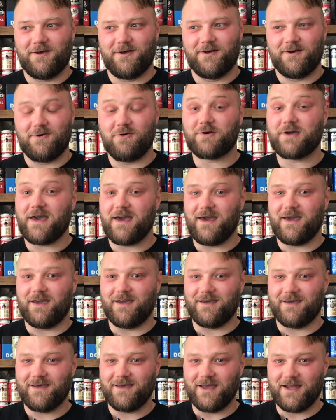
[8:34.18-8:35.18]
Okay,
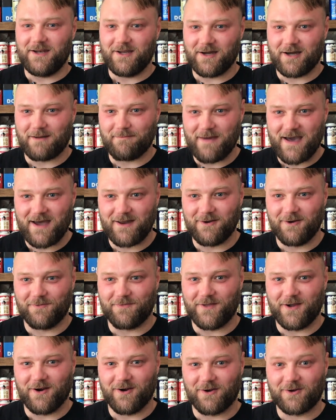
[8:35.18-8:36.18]
ending on a bad note
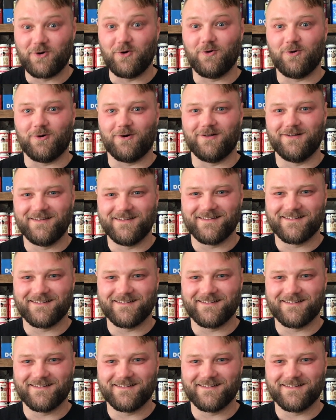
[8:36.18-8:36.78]
there. Cool.